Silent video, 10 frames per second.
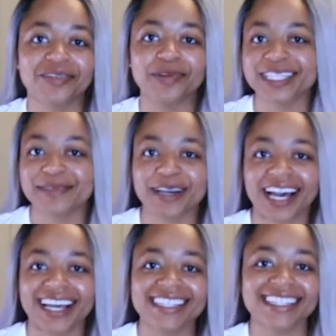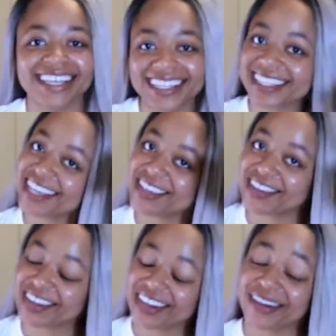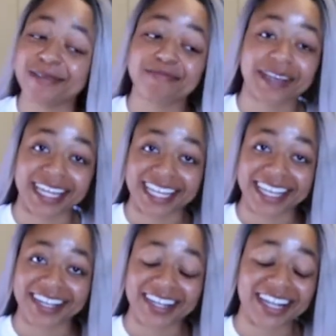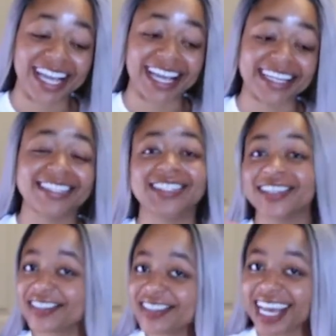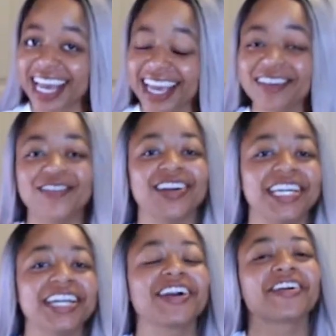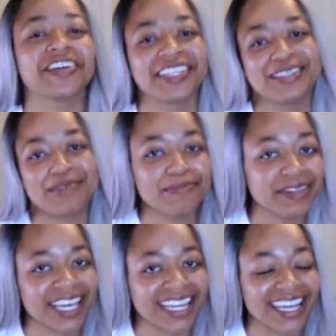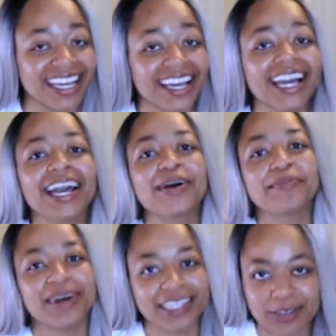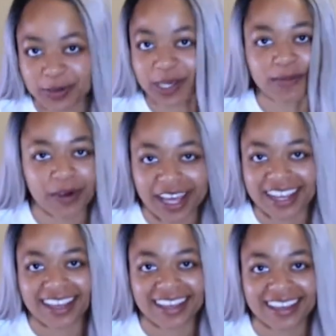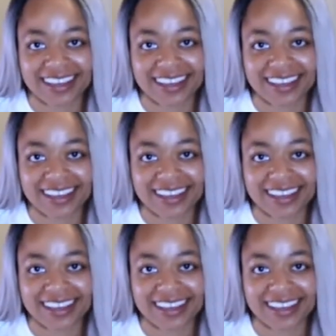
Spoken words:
What's up, guys? It's your girl Penny here, and today we are going to be planning my dream wedding.